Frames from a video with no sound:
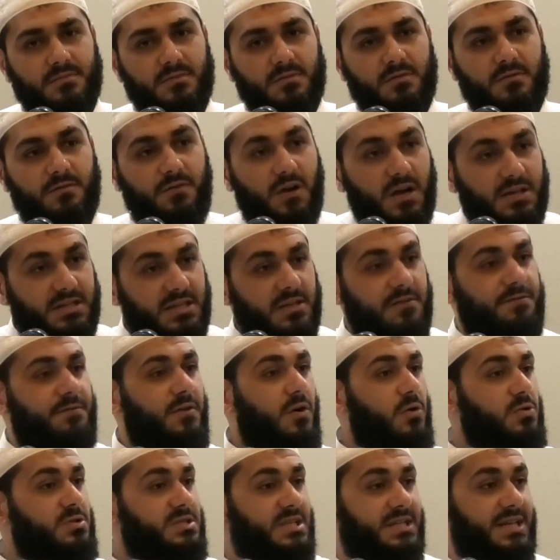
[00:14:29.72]
Finding
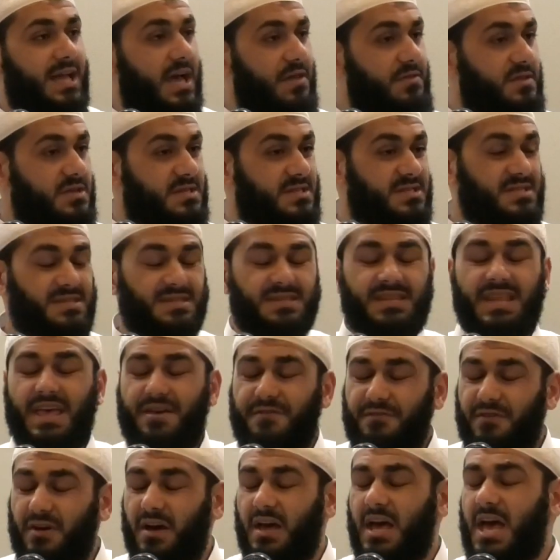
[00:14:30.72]
faults in others.
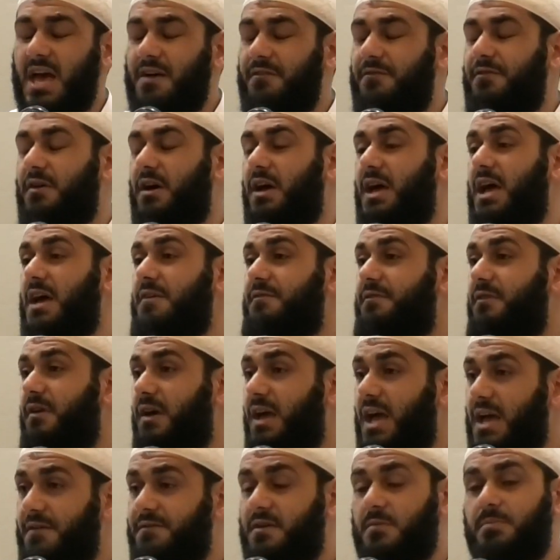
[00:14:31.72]
Never, ever, ever,
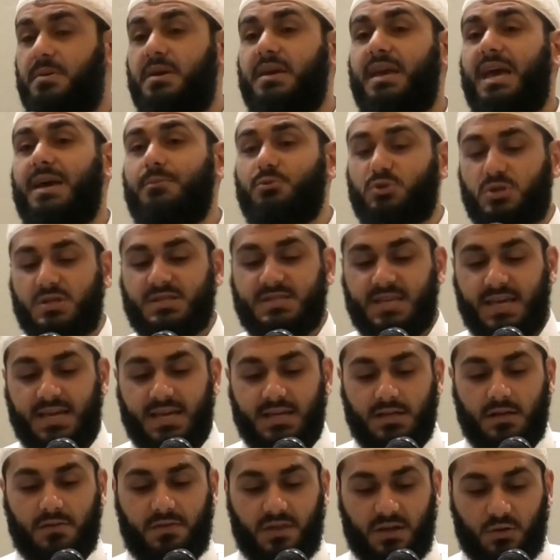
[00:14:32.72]
ever being able to say
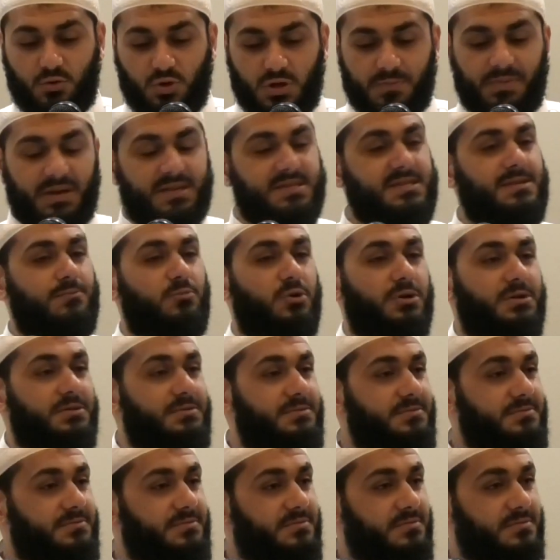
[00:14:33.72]
anything good about
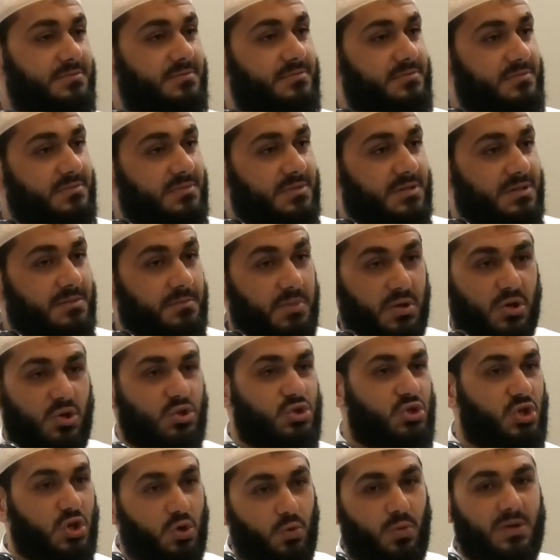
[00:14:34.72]
someone.
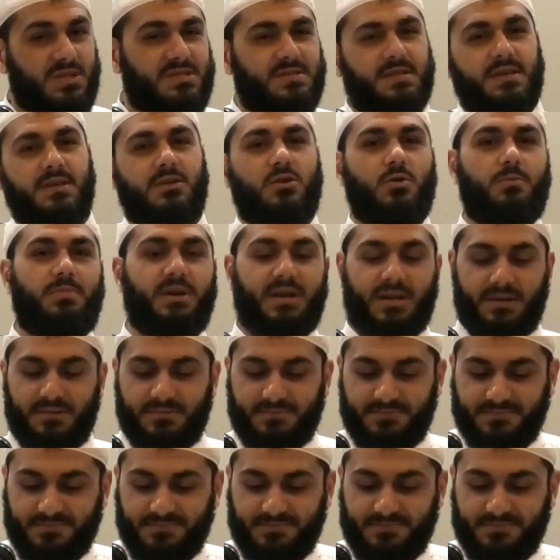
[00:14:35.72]
Because you always think you're better.